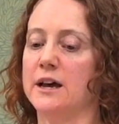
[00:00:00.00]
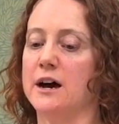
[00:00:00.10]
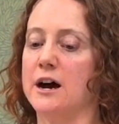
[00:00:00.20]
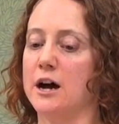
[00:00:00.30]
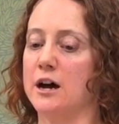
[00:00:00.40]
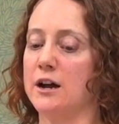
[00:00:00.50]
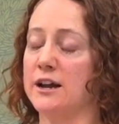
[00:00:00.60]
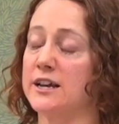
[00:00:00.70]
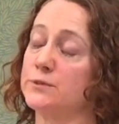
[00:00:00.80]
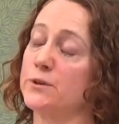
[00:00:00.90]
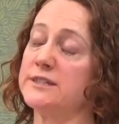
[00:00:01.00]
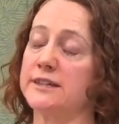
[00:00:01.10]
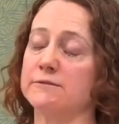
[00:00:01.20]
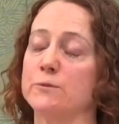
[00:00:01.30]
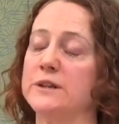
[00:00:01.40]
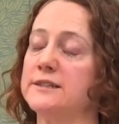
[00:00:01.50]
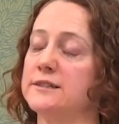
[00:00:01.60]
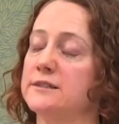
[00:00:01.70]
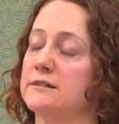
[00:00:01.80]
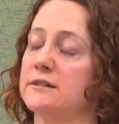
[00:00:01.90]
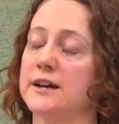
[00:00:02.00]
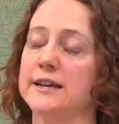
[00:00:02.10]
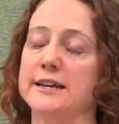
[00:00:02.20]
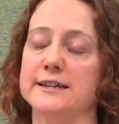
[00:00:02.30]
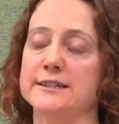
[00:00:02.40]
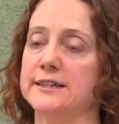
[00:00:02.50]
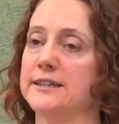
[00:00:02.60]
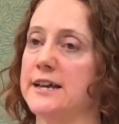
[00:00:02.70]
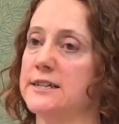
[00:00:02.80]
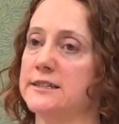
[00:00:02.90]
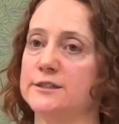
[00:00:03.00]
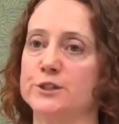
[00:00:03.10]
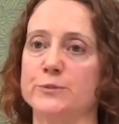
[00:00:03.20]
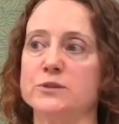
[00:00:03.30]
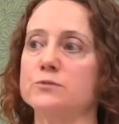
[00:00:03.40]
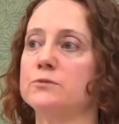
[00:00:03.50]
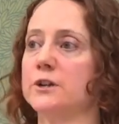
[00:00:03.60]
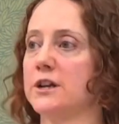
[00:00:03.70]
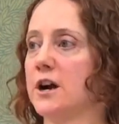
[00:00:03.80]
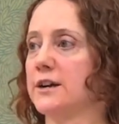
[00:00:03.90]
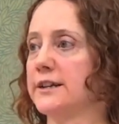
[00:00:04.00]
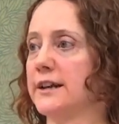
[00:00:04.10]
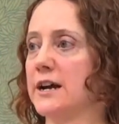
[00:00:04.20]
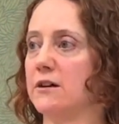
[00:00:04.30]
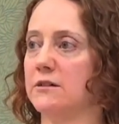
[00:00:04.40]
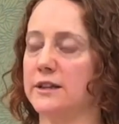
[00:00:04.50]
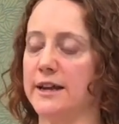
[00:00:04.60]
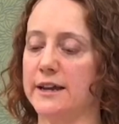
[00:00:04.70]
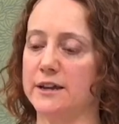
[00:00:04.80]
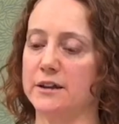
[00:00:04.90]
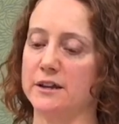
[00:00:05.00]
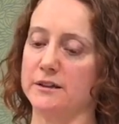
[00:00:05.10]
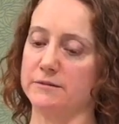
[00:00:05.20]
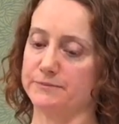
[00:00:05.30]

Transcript: Because once a kid gets into that system, it's really hard to get out. Like, it